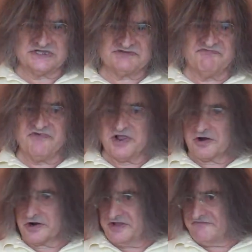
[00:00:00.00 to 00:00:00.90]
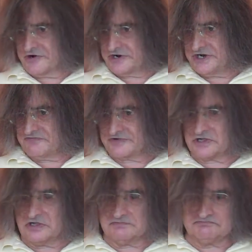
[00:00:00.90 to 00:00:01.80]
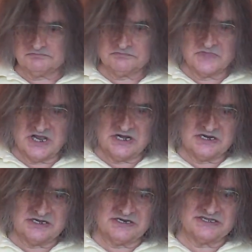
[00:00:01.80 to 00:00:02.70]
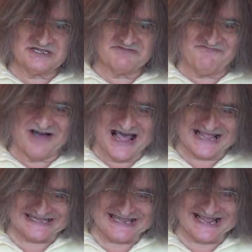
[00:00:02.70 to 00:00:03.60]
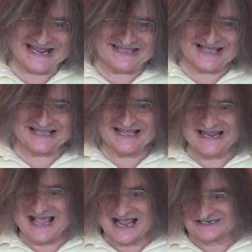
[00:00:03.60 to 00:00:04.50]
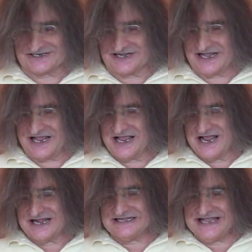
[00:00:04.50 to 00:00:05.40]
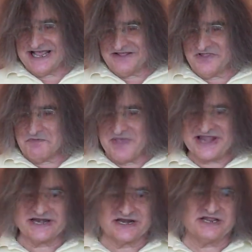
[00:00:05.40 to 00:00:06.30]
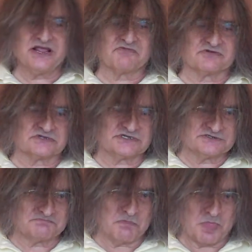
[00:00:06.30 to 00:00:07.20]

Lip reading: it's very, very difficult to find anything that he actually did that made any difference.